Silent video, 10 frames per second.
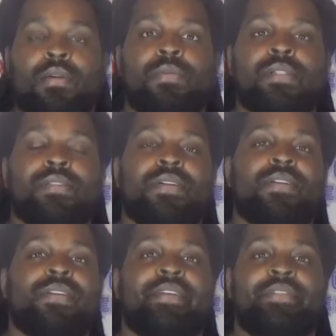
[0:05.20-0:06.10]
What's going
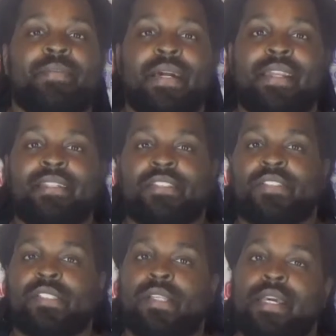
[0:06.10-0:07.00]
on, everybody? It's
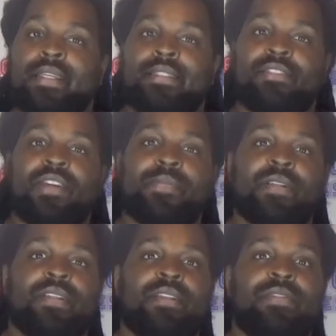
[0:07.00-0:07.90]
Chris Classic dropping
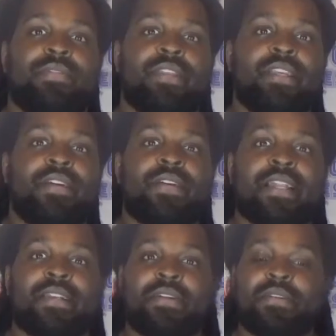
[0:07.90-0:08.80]
another video.
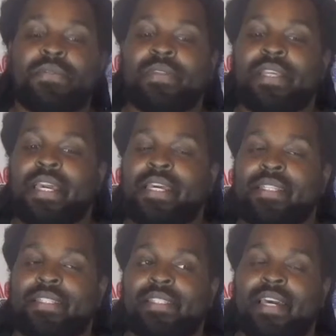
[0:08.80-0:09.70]
I know
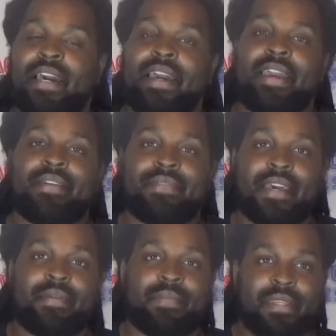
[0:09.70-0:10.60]
that I have
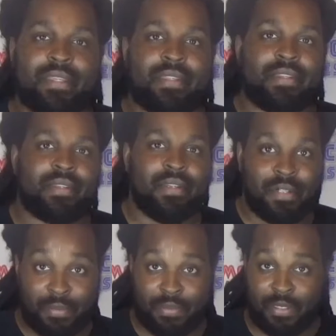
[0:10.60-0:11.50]
not been
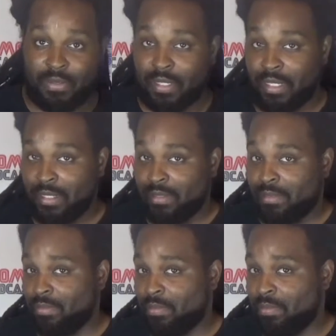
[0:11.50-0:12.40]
uploading as
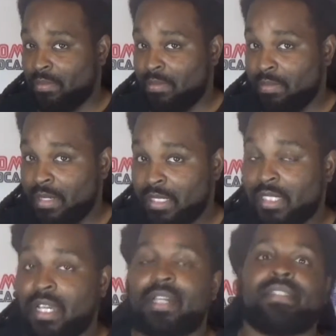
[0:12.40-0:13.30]
much
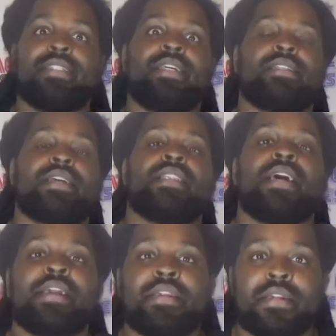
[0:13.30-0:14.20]
content as I
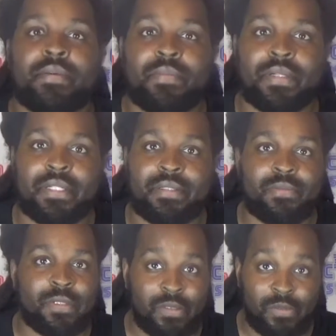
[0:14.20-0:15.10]
like, but
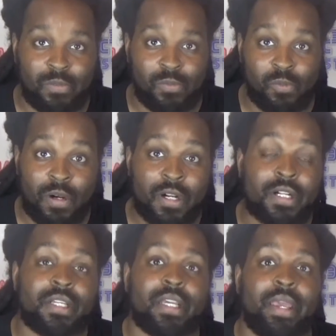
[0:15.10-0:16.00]
with
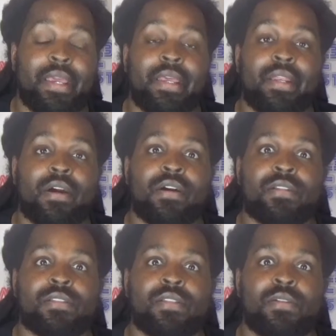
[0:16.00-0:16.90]
work and
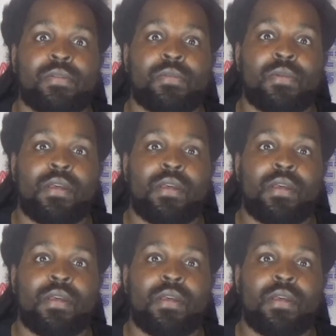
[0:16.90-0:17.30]
also